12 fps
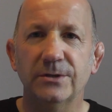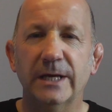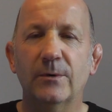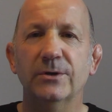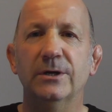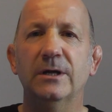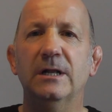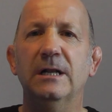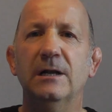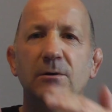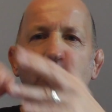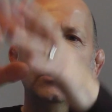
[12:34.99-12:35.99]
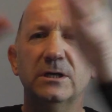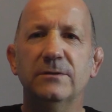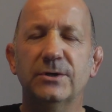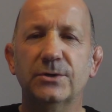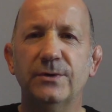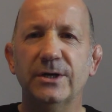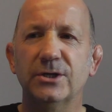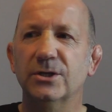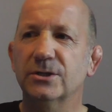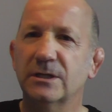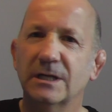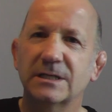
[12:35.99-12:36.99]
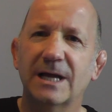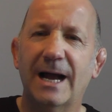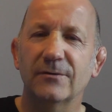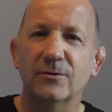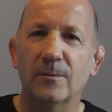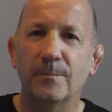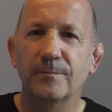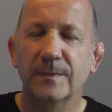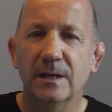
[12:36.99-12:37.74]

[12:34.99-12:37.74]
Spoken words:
They want to look at the restrictions and attack them.